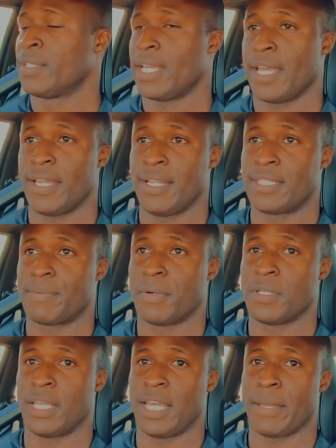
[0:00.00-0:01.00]
and it's
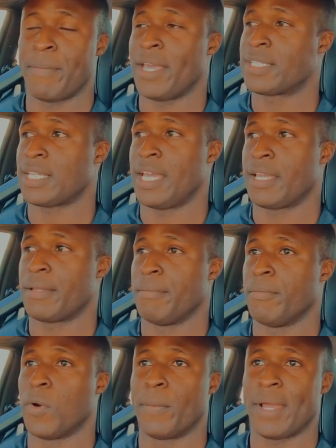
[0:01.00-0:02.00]
supposed, it makes like
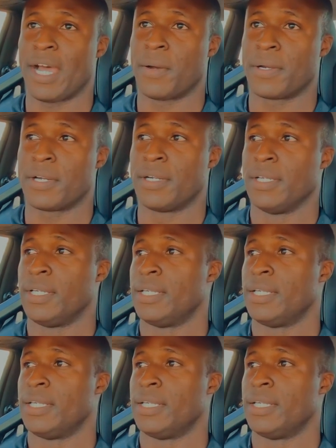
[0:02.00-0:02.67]
more power.